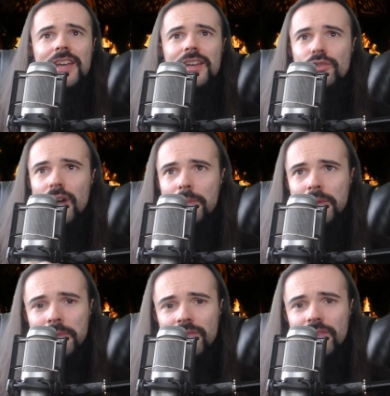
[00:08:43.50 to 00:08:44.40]
into
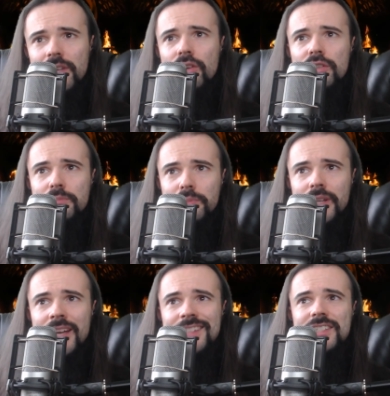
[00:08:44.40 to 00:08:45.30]
upcoming videos,
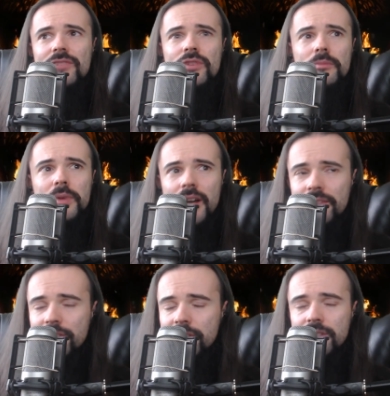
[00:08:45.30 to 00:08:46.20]
plans, different
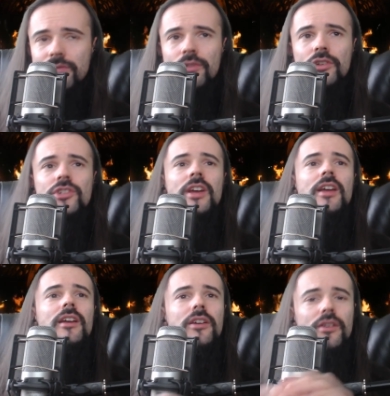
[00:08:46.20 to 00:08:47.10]
behind-the-scenes footage,
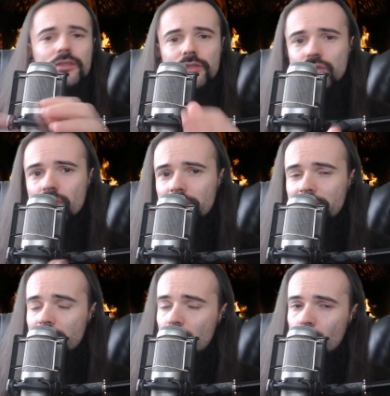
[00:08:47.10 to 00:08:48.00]
you can also join the
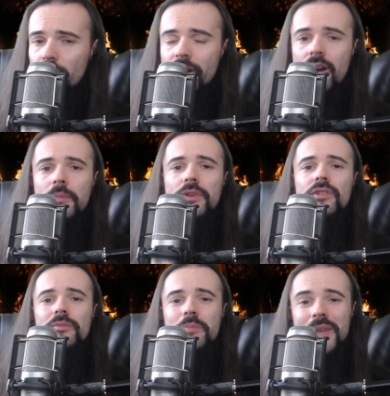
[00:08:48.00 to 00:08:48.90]
Unholy Army
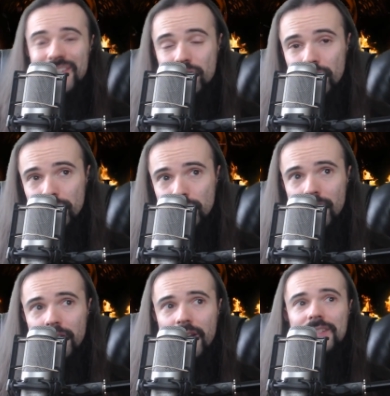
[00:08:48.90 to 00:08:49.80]
on Patreon as
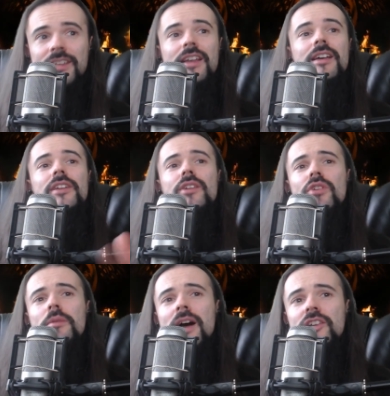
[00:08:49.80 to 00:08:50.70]
well, guys. Thank you
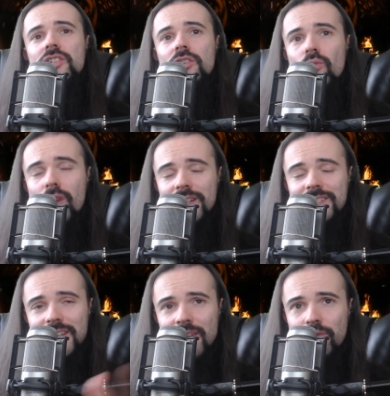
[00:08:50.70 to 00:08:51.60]
very much
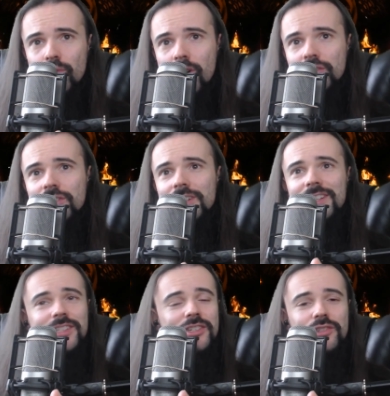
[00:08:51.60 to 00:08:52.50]
once again for watching,
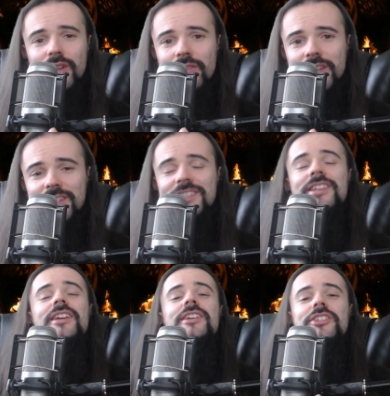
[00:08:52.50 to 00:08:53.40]
listening to all this.
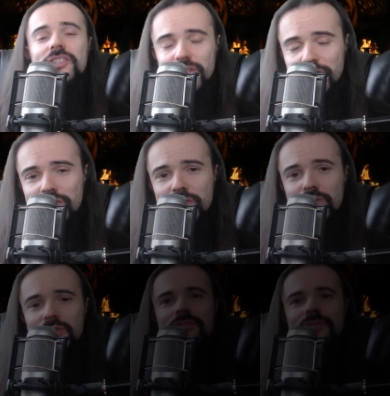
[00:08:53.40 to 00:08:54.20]
See you soon.